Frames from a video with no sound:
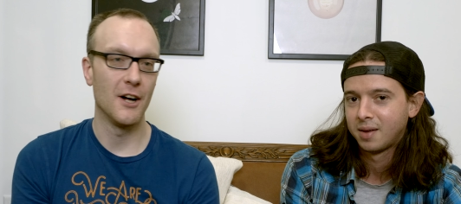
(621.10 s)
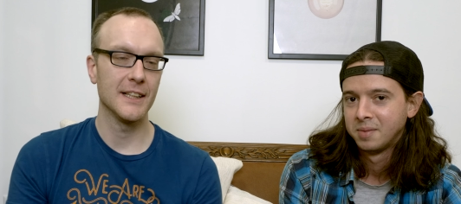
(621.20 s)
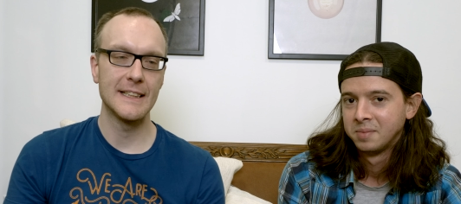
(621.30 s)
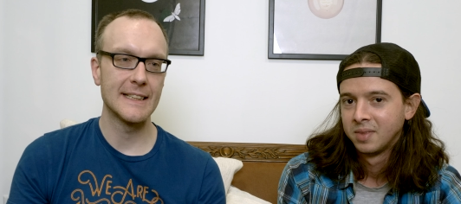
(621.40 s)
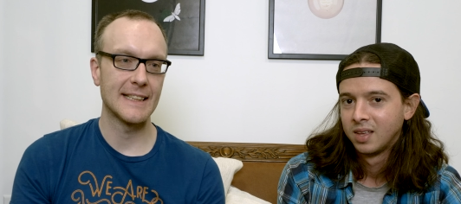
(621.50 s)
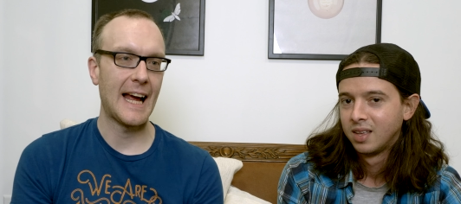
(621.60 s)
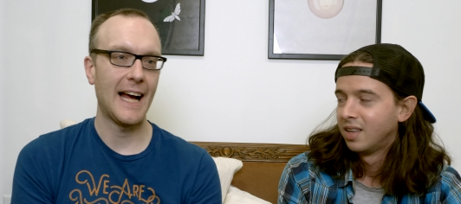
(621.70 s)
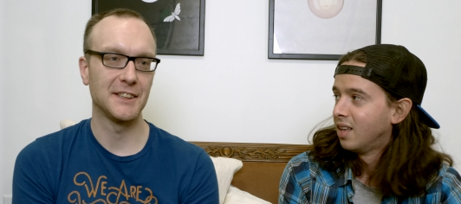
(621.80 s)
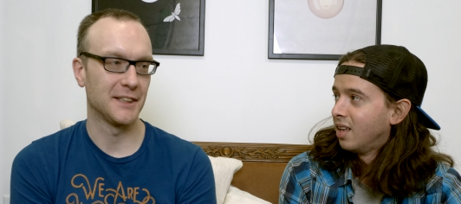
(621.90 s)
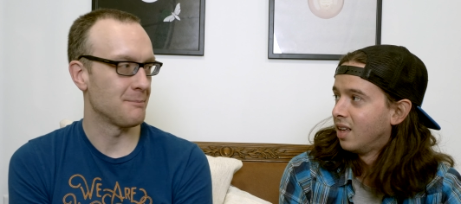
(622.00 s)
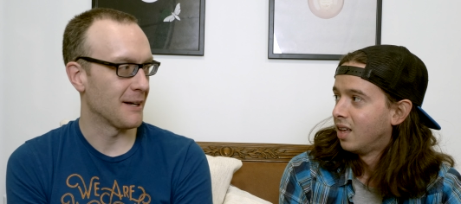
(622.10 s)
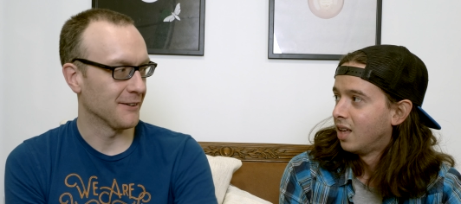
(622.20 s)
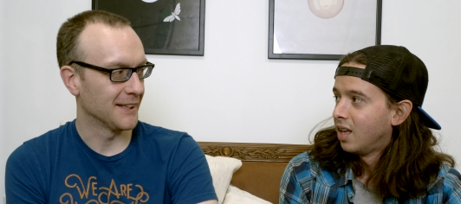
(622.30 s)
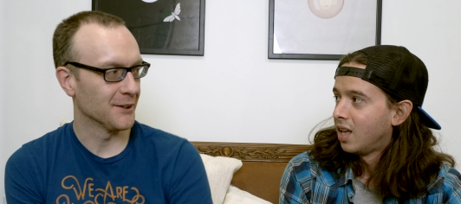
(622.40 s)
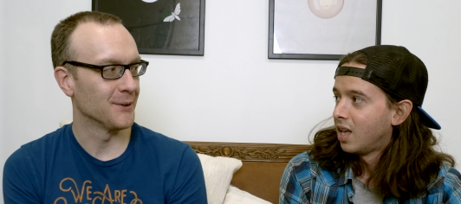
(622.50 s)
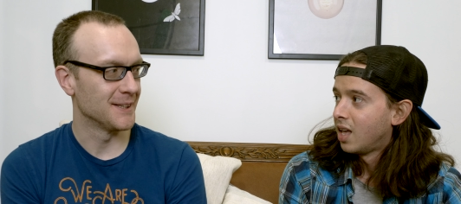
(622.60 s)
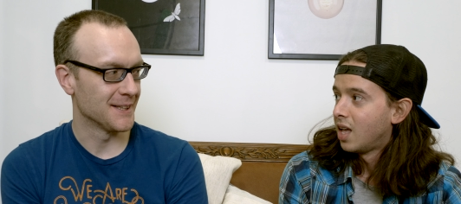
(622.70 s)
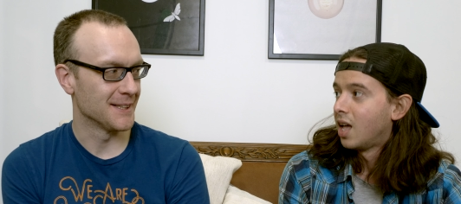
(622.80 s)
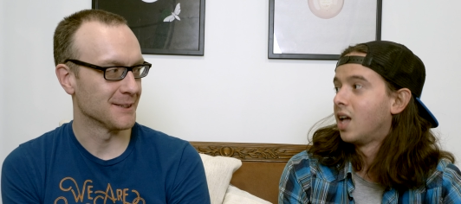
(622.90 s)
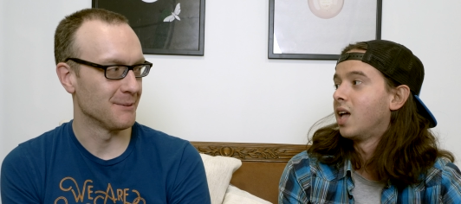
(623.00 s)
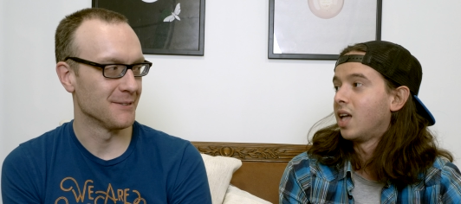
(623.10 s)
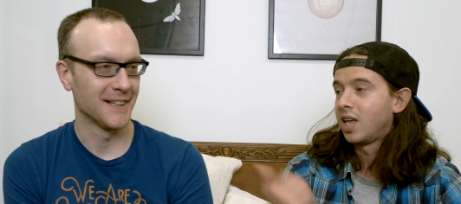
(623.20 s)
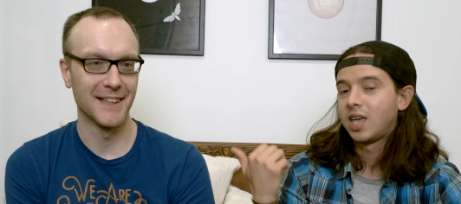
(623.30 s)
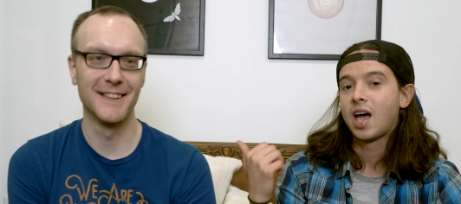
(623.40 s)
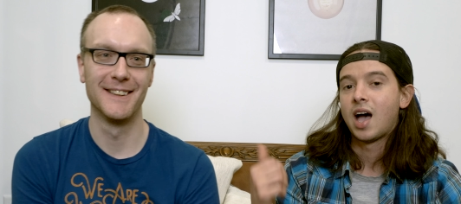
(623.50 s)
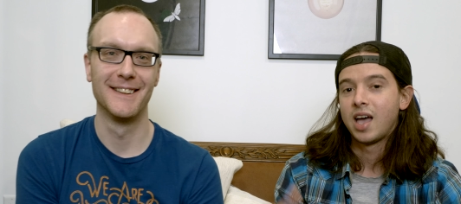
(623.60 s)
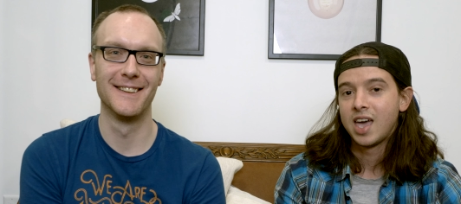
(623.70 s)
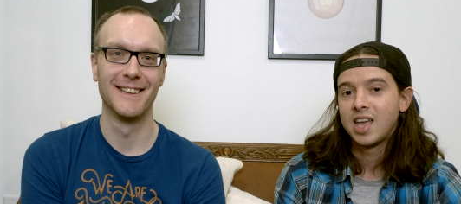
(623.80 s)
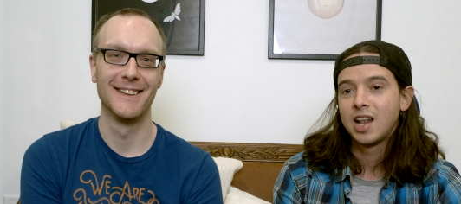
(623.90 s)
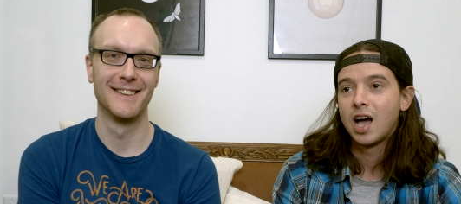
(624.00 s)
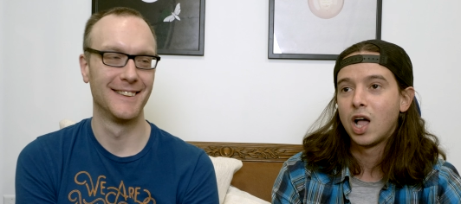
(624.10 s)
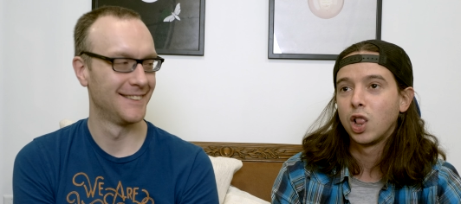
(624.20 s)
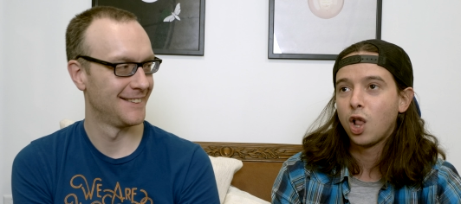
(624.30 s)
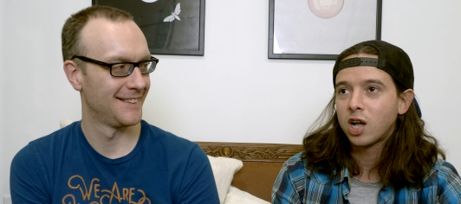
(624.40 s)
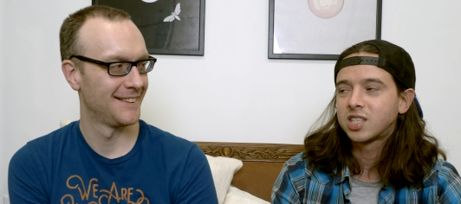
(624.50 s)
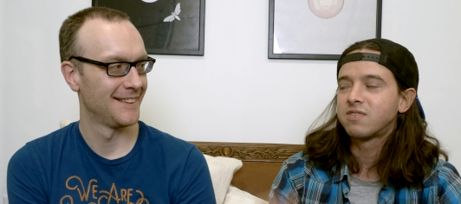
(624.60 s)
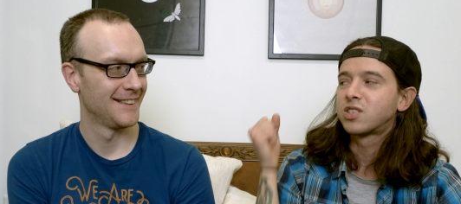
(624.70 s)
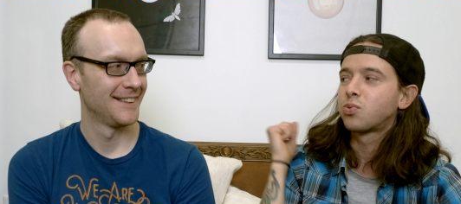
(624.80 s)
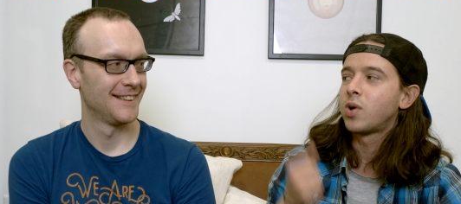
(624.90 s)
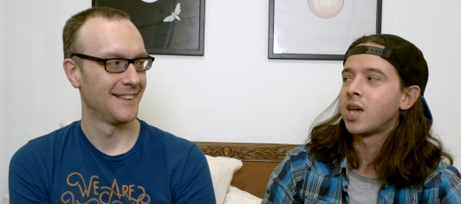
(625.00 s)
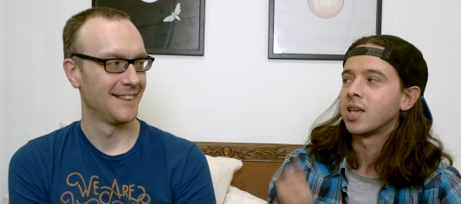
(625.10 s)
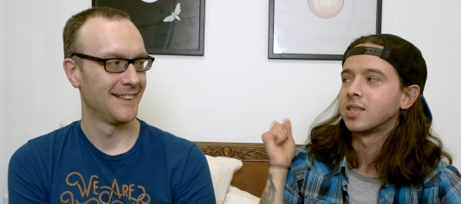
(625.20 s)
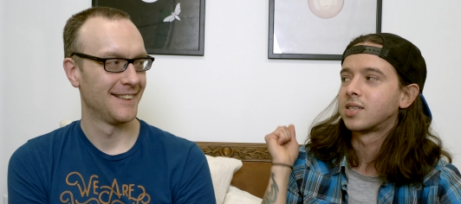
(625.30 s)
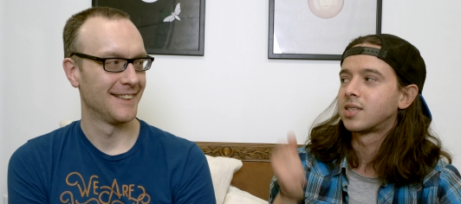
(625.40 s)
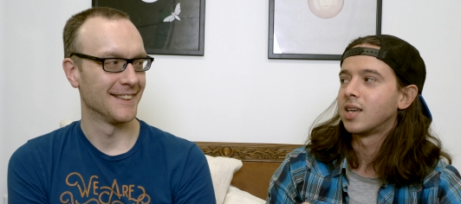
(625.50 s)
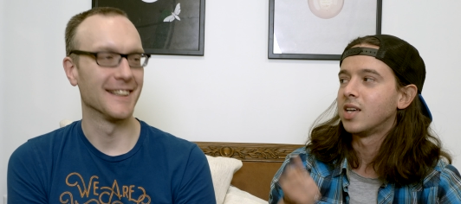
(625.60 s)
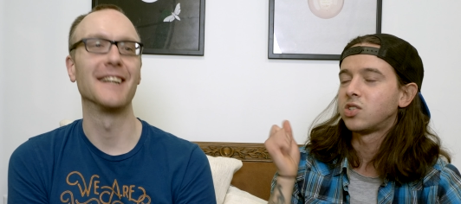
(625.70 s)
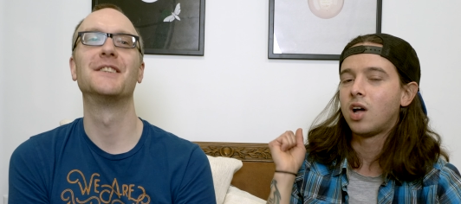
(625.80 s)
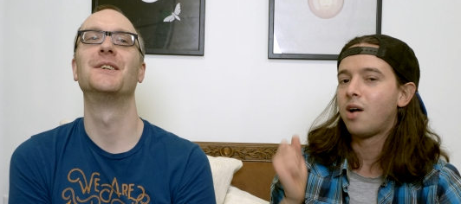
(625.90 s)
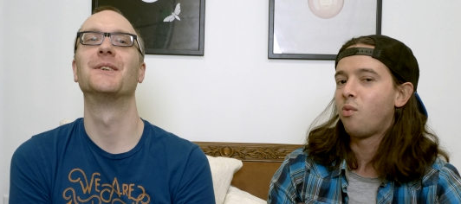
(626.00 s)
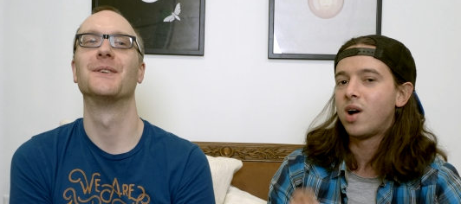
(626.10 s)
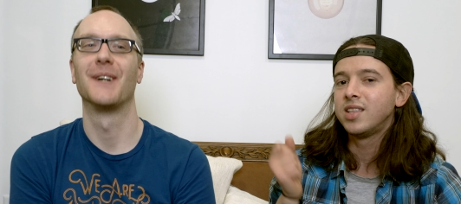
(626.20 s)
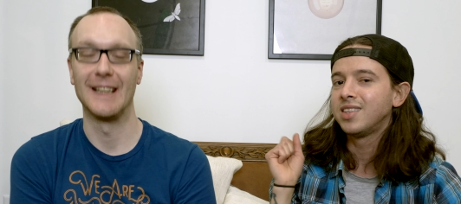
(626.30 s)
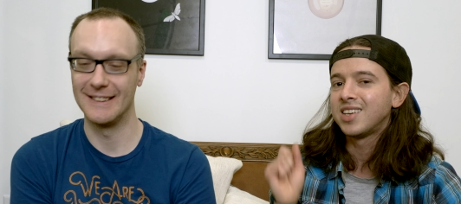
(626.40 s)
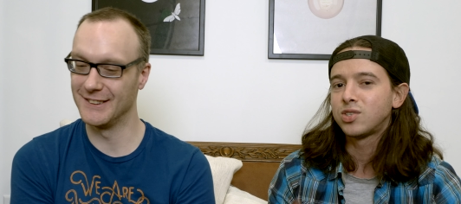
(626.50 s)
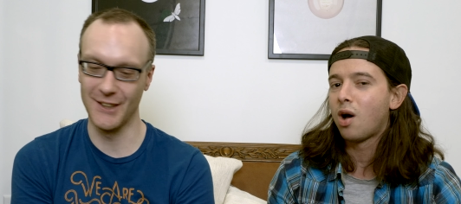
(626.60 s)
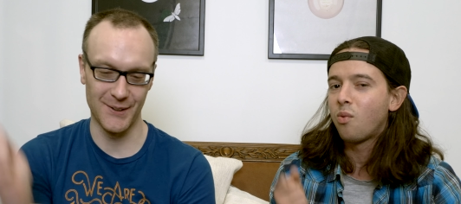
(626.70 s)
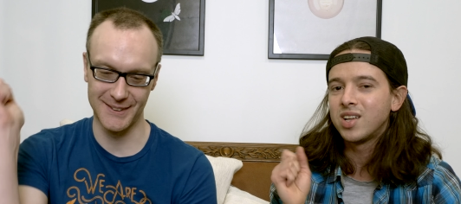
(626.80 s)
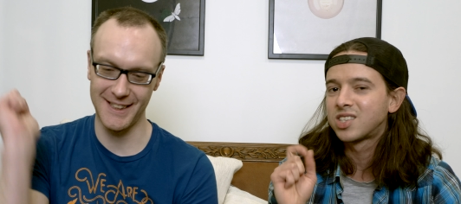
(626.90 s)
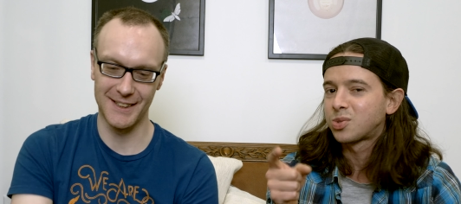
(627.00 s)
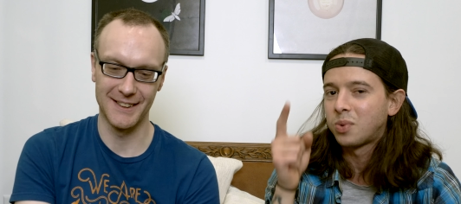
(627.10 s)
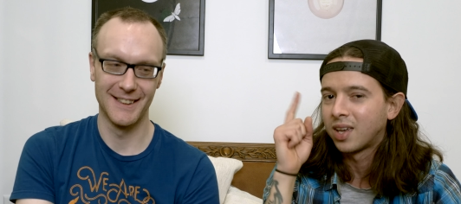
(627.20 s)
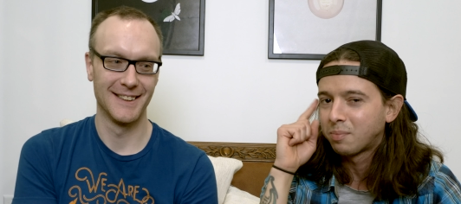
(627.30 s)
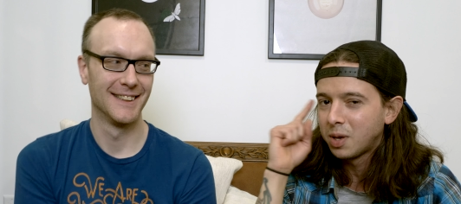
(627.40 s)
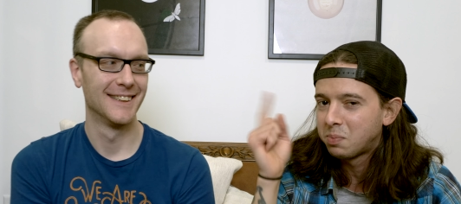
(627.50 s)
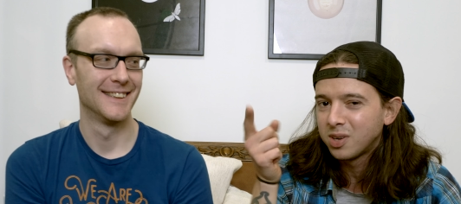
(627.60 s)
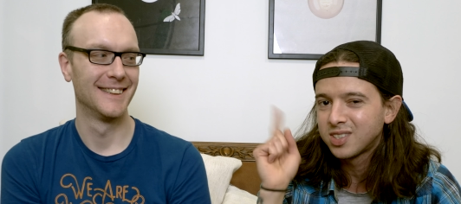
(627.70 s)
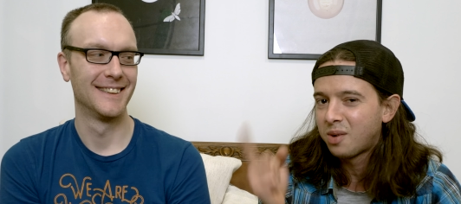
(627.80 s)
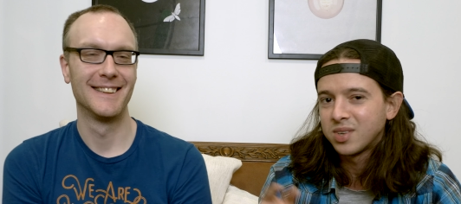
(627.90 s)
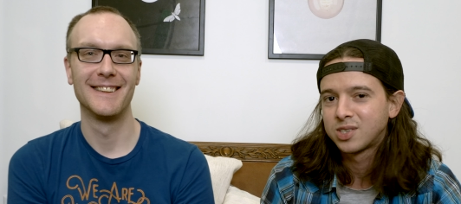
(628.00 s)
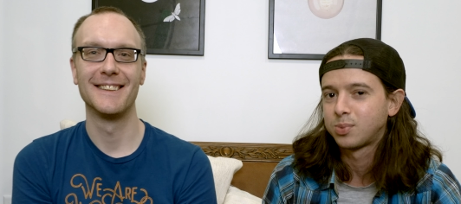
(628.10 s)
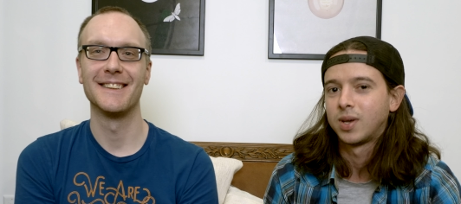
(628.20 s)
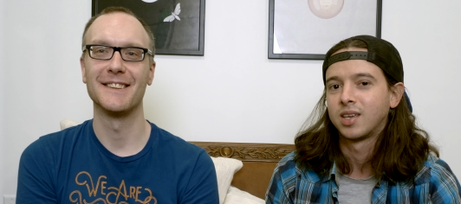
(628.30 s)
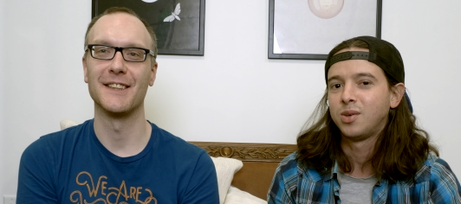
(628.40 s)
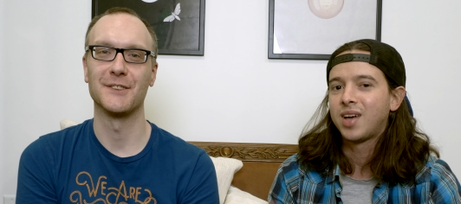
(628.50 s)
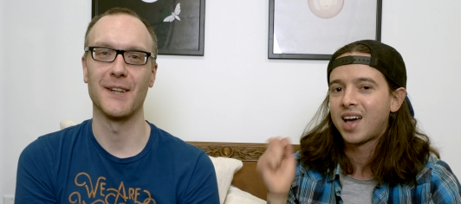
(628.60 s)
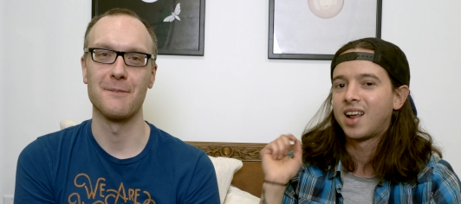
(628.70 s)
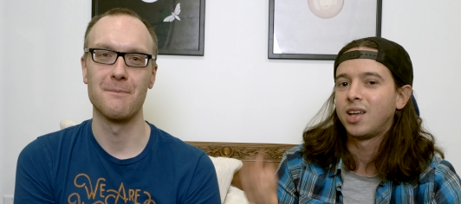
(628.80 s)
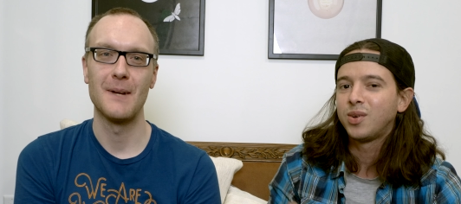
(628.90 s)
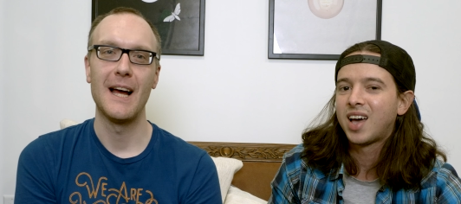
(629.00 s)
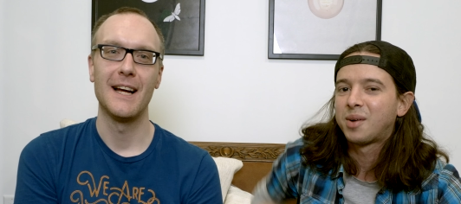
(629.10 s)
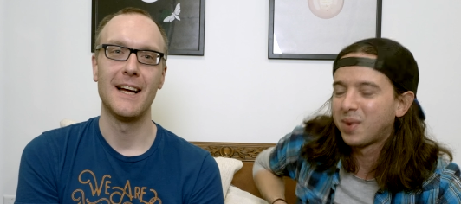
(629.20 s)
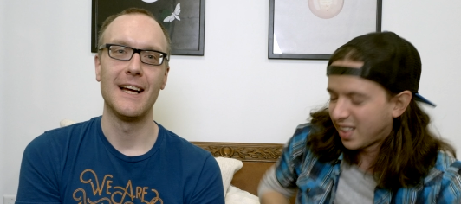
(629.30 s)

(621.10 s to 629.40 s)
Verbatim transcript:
Speaker 1: yeah. all I need is a hatchet, apparently, according to this movie. Yeah,
Speaker 2: and uh, lots of swings. It's That's, not one. It's not one not, swing, people. It's not one swing. You gotta. Right. You gotta